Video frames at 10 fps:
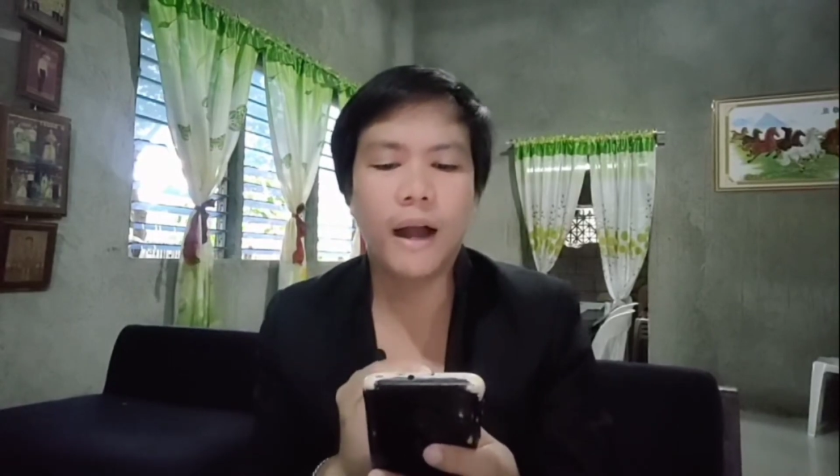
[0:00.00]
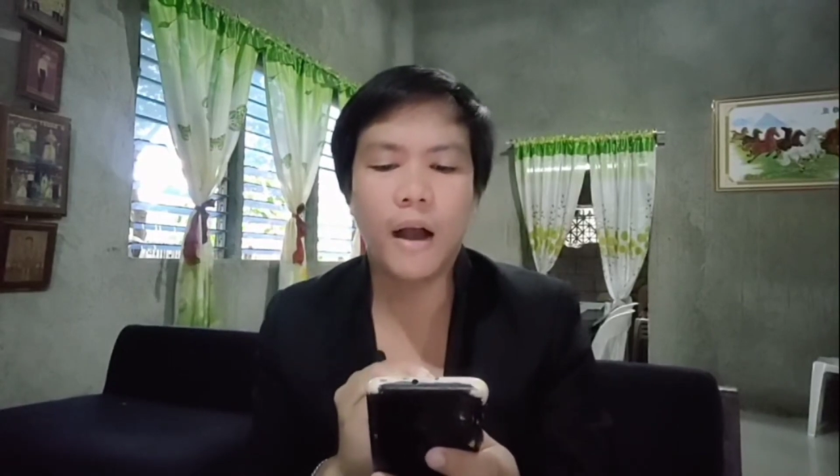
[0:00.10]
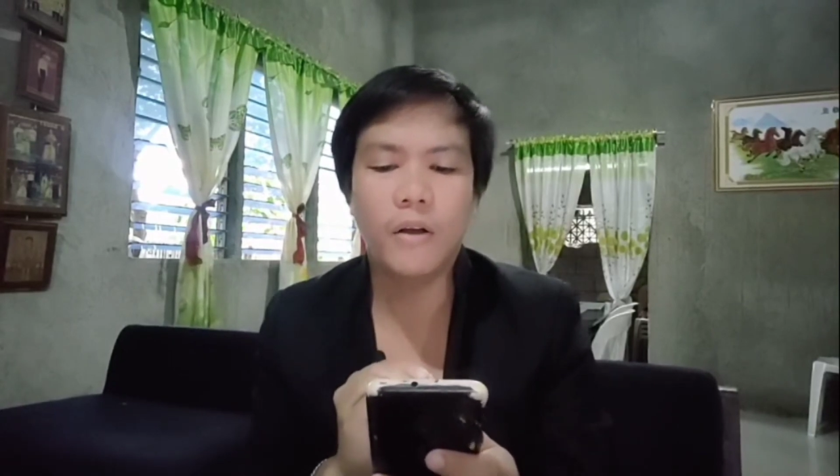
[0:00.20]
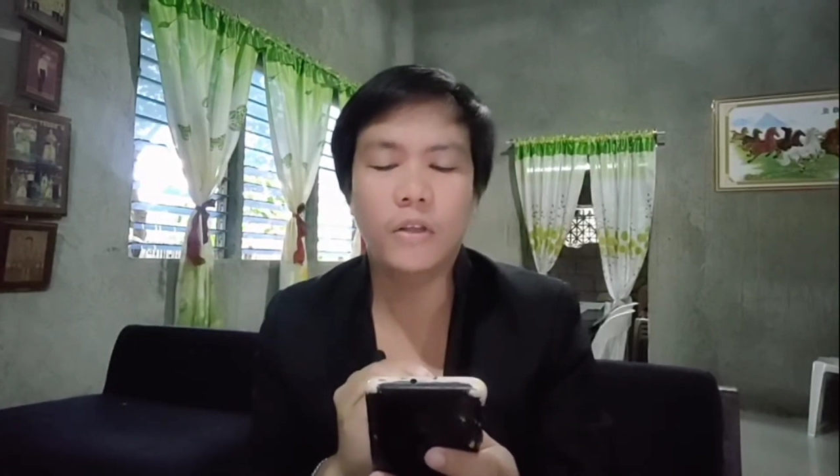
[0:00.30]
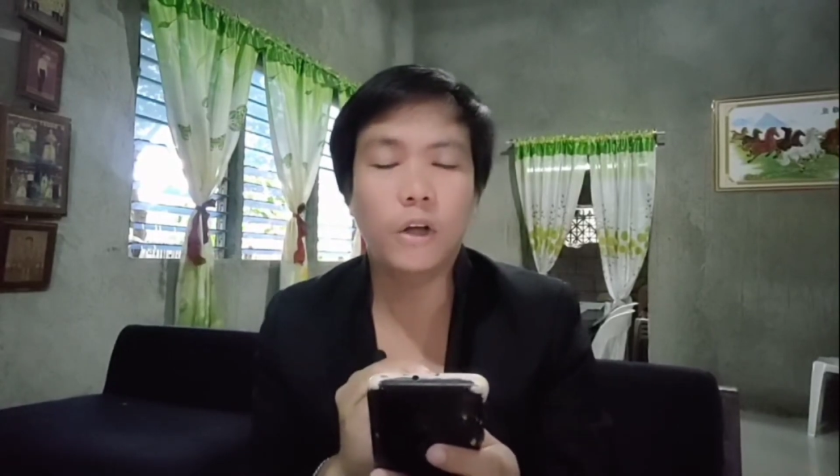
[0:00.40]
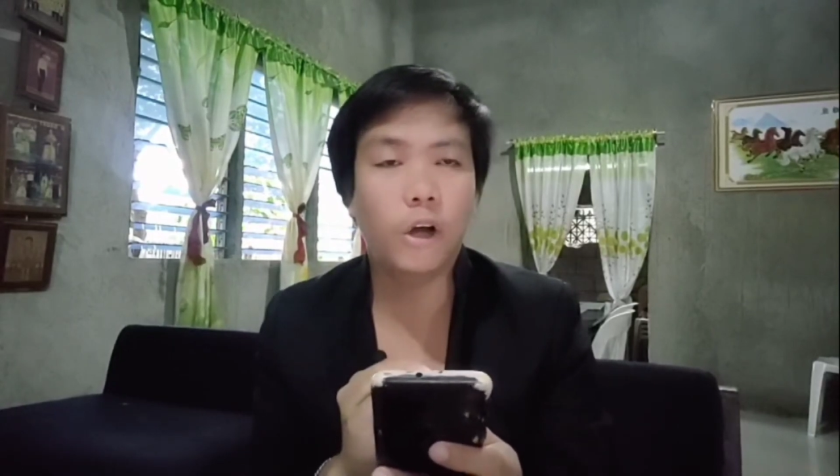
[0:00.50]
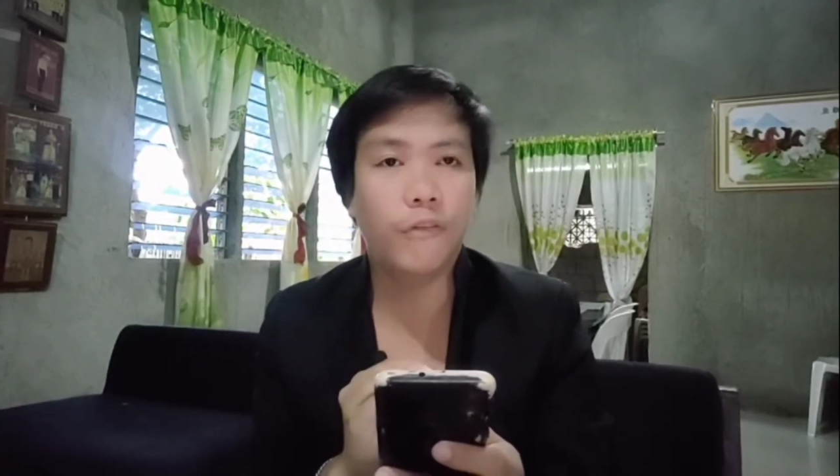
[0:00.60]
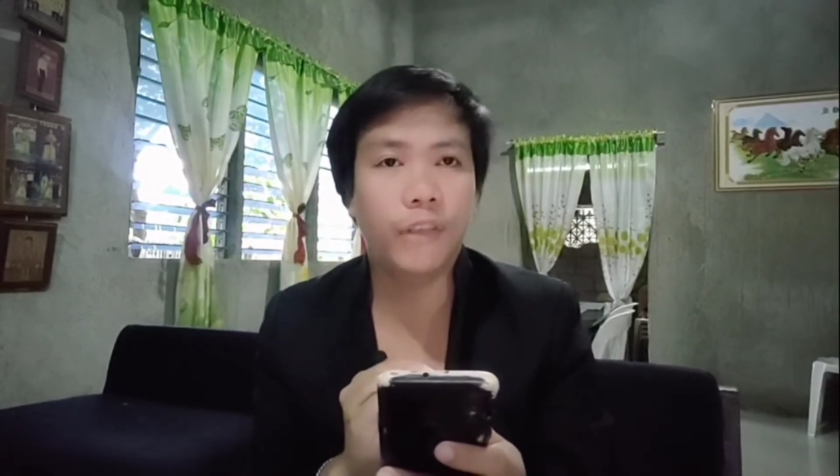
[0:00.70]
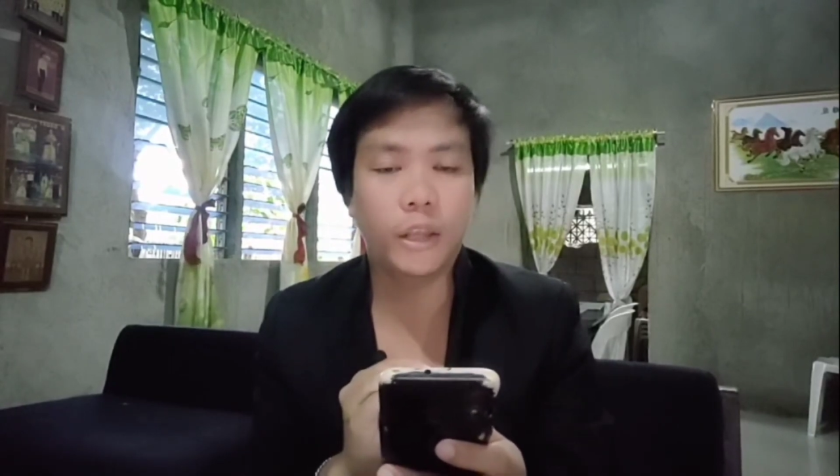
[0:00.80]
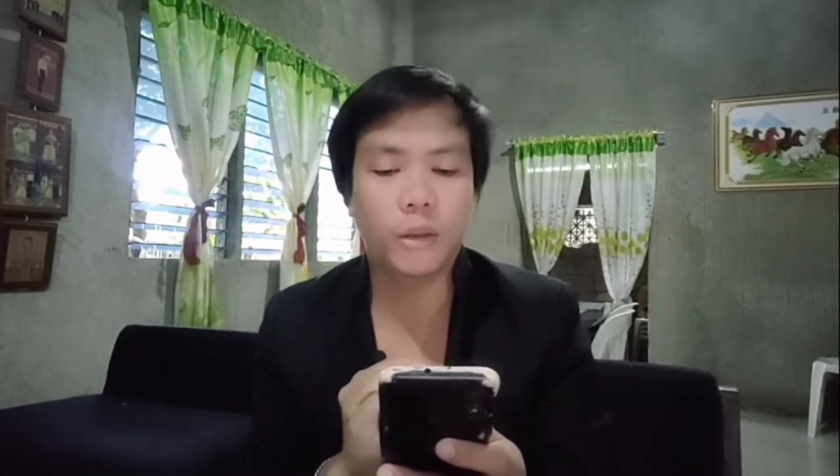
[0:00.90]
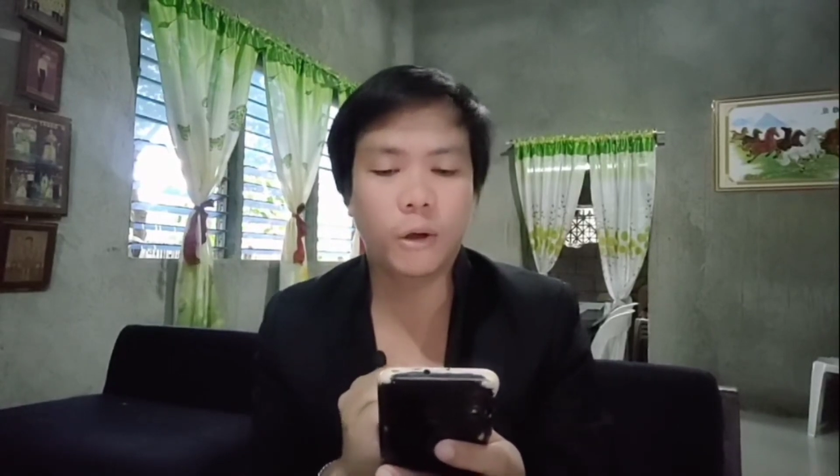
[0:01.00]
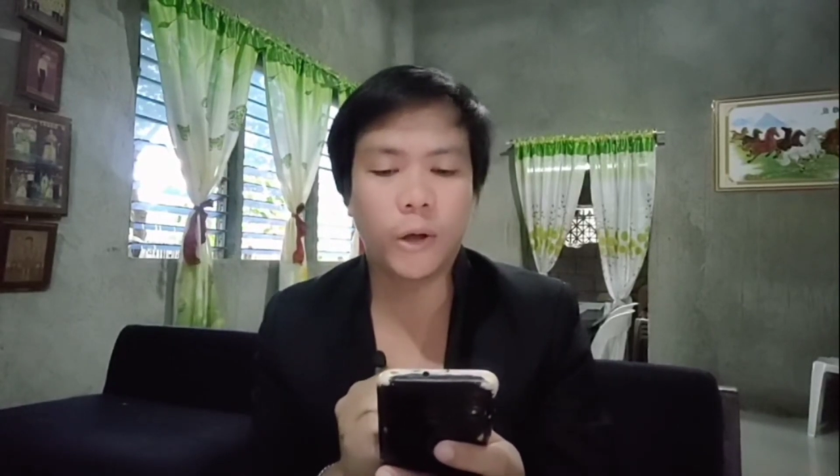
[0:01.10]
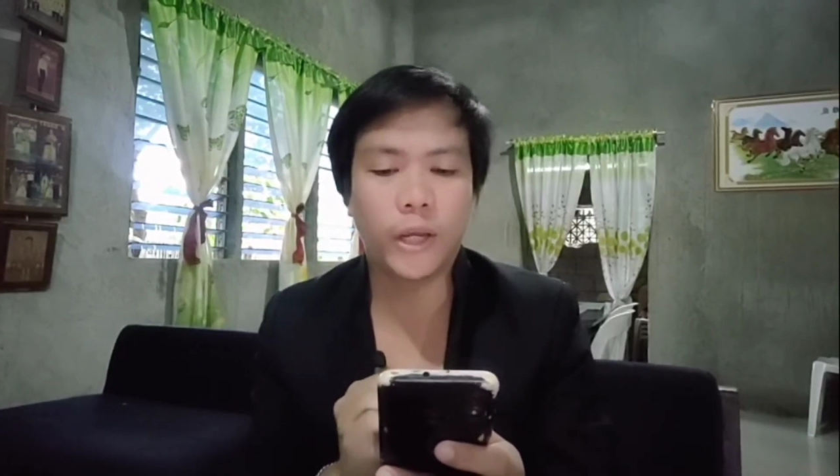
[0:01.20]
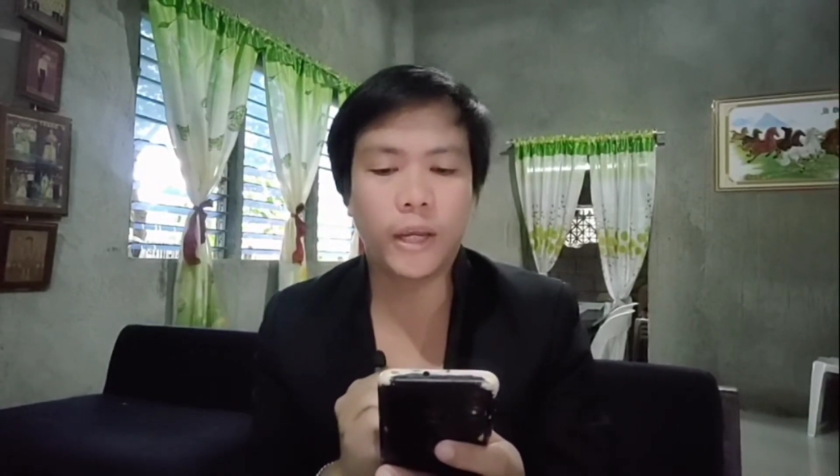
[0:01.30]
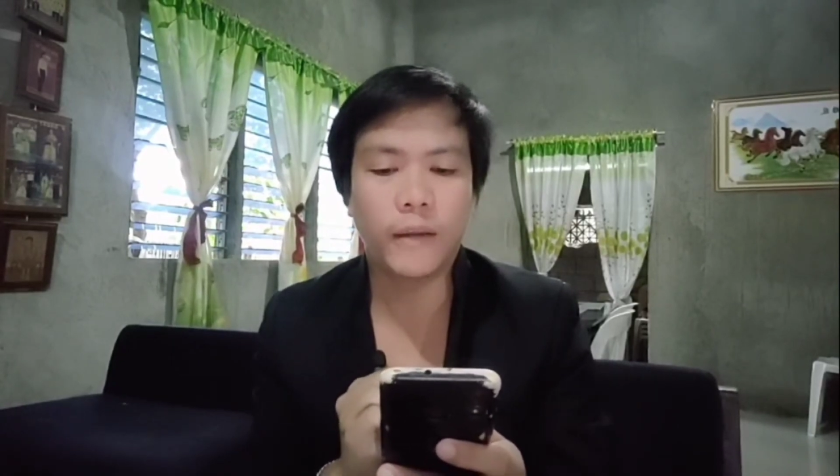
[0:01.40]
house of the
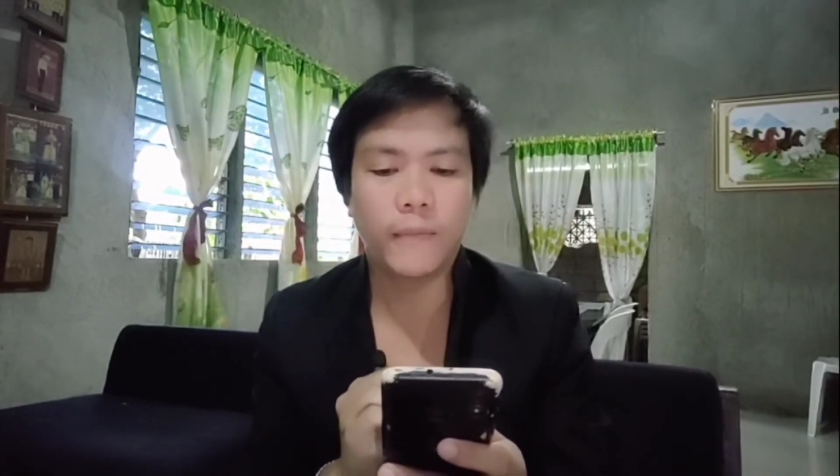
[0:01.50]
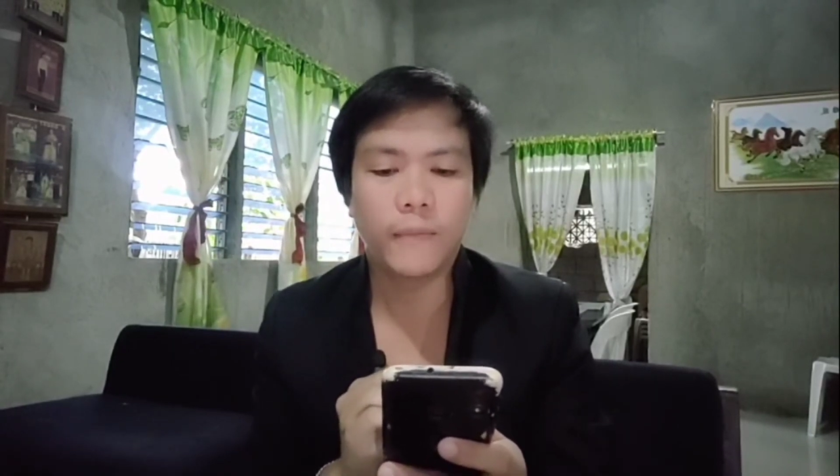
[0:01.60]
toy